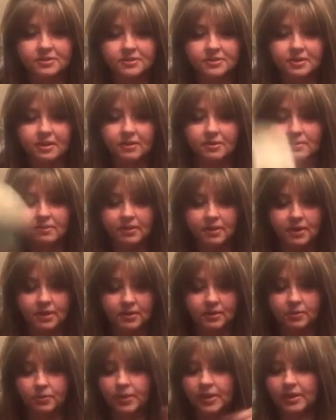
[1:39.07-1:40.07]
So
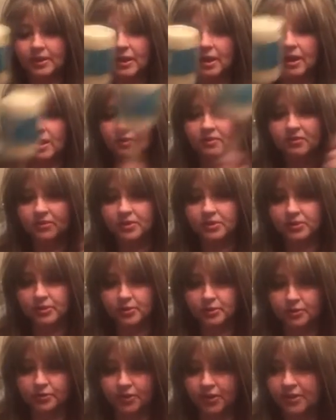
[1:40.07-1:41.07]
we love
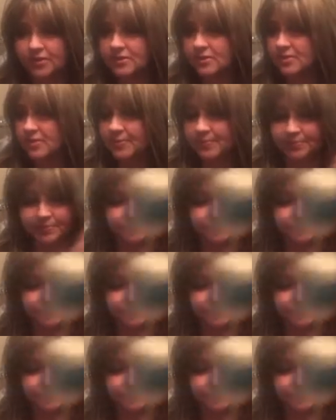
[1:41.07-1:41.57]
loofahs.